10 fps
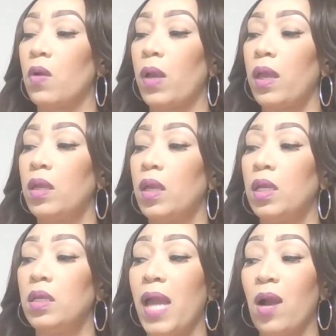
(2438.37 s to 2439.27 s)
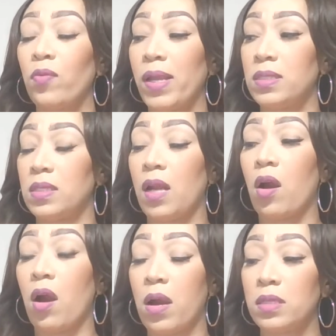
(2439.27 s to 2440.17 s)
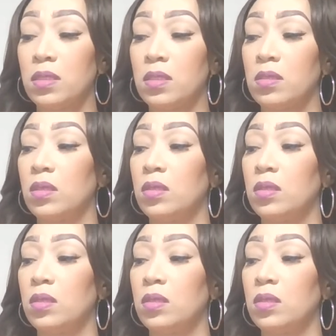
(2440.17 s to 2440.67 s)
Okay. He now reigns in our hearts.